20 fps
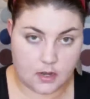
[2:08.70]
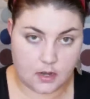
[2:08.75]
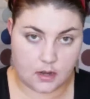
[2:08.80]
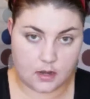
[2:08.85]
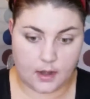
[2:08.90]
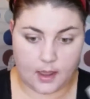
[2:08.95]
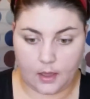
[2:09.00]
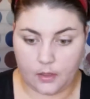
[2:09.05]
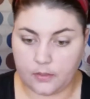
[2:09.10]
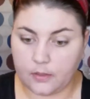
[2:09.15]

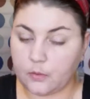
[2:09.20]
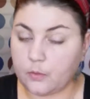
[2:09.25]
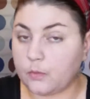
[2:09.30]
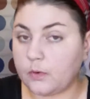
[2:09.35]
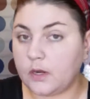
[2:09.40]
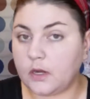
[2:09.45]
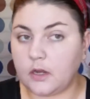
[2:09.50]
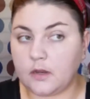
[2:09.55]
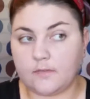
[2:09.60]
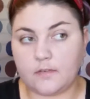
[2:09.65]
Now that
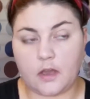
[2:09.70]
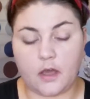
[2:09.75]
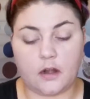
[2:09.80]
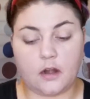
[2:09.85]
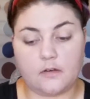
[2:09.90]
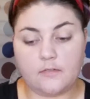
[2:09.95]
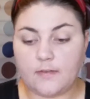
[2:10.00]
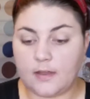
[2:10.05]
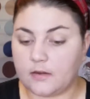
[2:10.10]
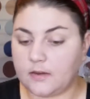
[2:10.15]
we've got
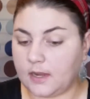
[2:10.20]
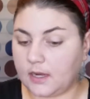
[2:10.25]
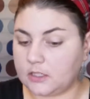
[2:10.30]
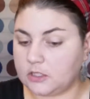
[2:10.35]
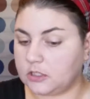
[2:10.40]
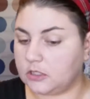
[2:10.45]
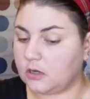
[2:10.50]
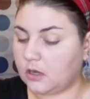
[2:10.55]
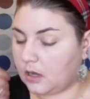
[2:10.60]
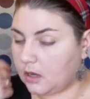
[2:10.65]
our
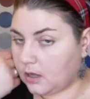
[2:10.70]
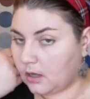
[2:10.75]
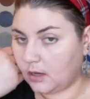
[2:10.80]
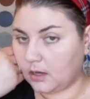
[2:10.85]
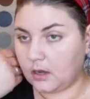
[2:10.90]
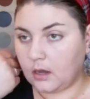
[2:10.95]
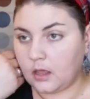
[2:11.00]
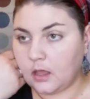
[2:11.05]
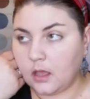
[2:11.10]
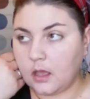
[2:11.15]
foundation
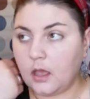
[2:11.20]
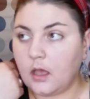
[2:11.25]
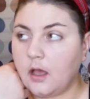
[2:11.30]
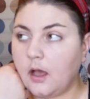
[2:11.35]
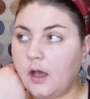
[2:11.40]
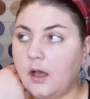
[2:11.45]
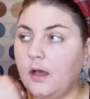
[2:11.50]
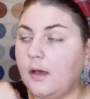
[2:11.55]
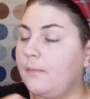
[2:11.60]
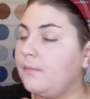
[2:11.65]
on,
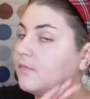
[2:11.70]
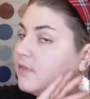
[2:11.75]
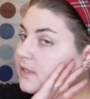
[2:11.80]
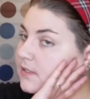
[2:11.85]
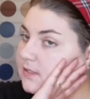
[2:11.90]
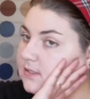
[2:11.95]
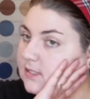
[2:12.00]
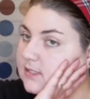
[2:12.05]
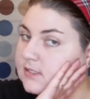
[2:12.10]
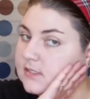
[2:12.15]

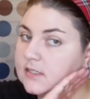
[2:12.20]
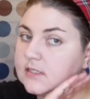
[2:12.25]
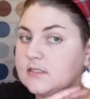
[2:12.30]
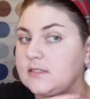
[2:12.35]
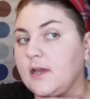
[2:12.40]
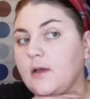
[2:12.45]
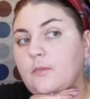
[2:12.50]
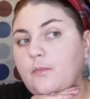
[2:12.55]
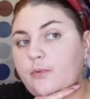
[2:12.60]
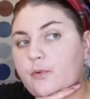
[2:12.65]
this does sit
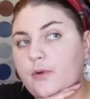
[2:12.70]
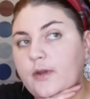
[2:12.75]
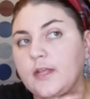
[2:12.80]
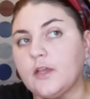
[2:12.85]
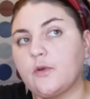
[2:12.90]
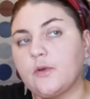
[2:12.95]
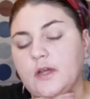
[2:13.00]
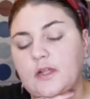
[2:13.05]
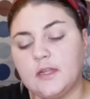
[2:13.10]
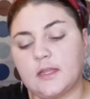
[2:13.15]
down pretty
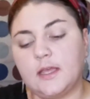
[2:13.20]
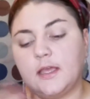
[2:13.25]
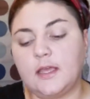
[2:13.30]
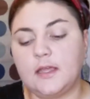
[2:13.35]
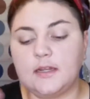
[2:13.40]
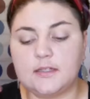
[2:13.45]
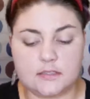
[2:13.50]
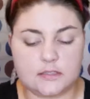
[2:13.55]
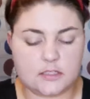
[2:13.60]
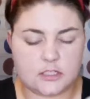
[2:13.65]
quickly.
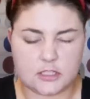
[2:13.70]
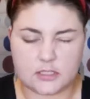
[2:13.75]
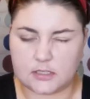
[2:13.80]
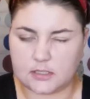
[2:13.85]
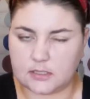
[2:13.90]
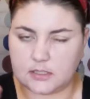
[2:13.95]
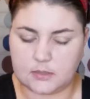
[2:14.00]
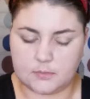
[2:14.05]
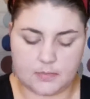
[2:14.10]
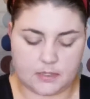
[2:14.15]
It is
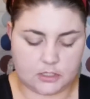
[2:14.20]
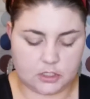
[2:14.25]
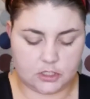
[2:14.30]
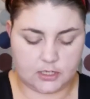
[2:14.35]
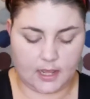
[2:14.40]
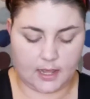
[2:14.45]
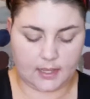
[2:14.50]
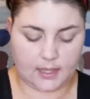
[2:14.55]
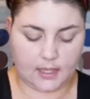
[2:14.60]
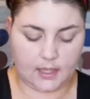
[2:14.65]
just a smidge
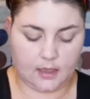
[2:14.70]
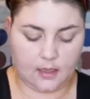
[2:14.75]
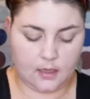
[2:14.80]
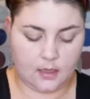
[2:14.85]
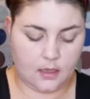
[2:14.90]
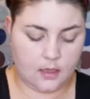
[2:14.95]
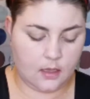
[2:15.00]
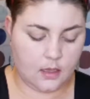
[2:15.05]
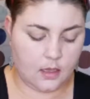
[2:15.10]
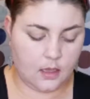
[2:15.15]
tacky.
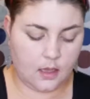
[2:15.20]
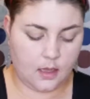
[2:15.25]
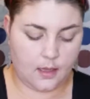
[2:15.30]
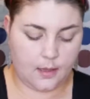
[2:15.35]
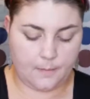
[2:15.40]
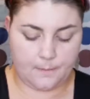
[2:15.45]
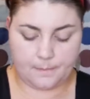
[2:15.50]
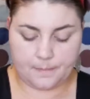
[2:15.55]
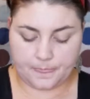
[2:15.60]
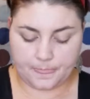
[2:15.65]

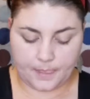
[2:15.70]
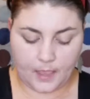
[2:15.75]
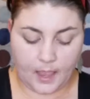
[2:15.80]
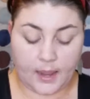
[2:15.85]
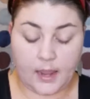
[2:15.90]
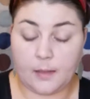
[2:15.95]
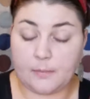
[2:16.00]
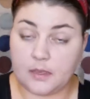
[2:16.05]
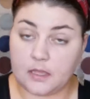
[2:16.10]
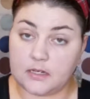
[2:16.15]

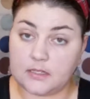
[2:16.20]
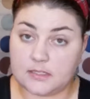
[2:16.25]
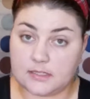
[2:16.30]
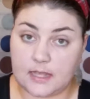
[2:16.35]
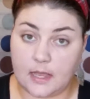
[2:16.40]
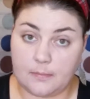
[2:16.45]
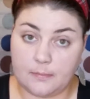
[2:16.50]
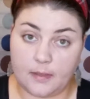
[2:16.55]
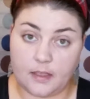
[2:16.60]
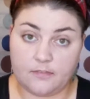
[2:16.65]
I am going to
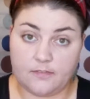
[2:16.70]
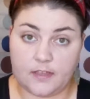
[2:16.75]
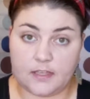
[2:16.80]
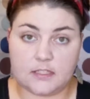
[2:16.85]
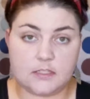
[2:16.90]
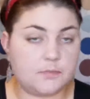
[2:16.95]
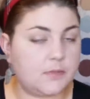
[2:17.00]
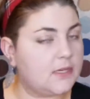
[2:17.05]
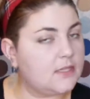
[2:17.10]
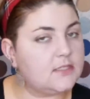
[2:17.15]
set my
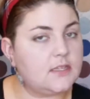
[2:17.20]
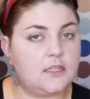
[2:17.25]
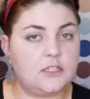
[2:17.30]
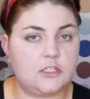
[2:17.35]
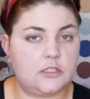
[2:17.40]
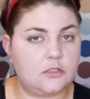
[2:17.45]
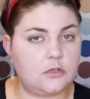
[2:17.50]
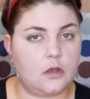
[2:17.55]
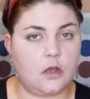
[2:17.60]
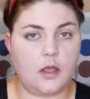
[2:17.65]
face because
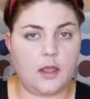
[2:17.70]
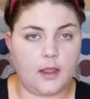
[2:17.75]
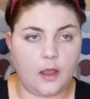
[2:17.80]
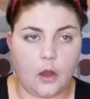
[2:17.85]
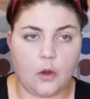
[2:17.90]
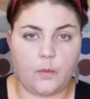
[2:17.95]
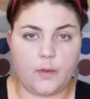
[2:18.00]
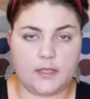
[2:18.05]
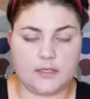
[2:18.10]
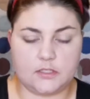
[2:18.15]
I
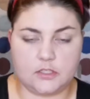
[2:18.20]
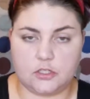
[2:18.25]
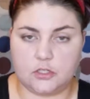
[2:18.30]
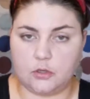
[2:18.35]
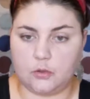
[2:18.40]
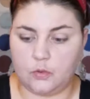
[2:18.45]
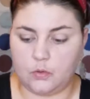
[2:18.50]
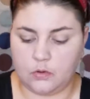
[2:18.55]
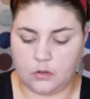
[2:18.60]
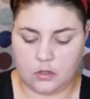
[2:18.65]
always
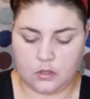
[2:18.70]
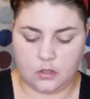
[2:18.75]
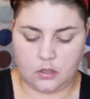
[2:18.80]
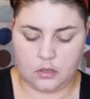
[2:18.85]
do.